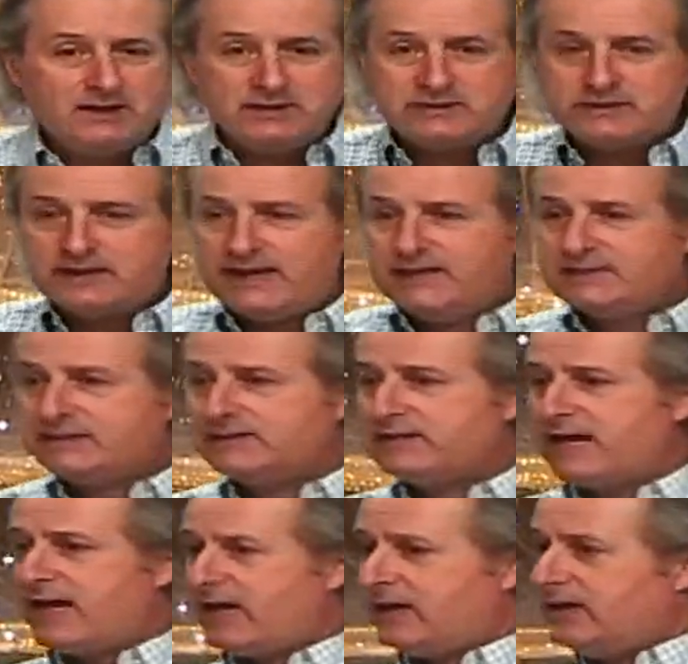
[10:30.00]
Today's the
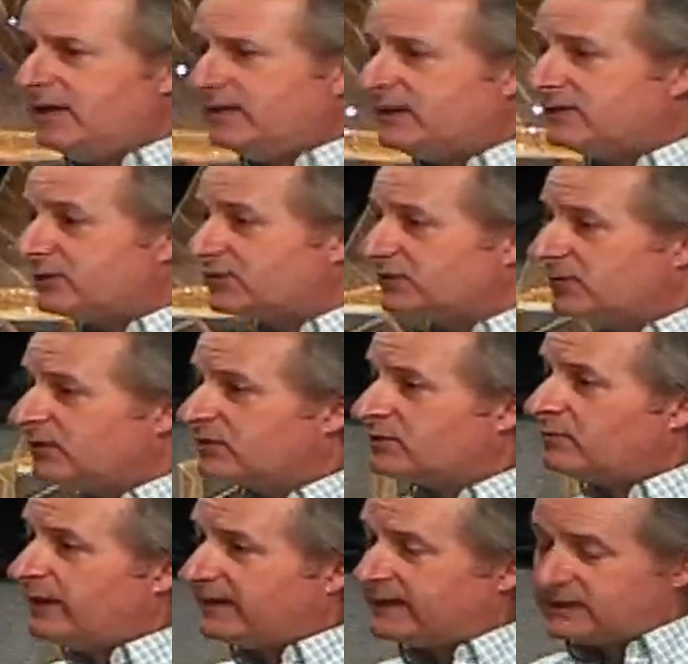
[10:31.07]
day that there's an
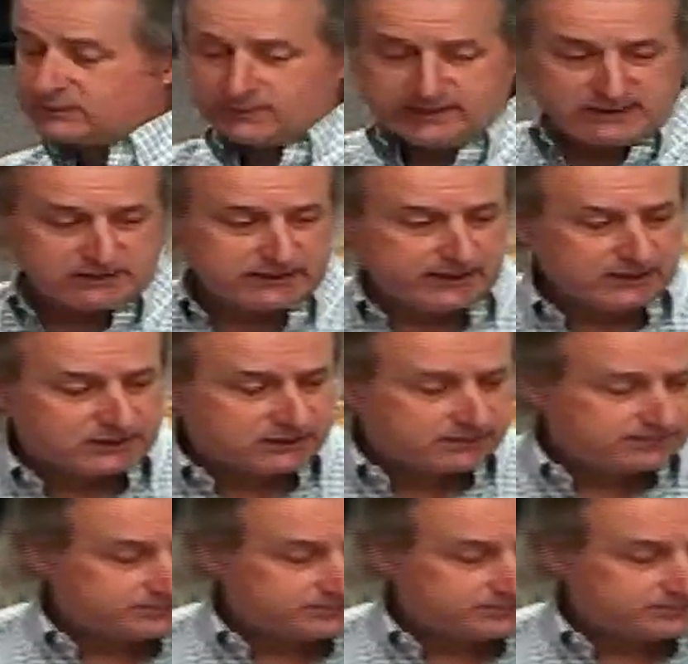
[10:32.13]
earthquake. That's what I sense.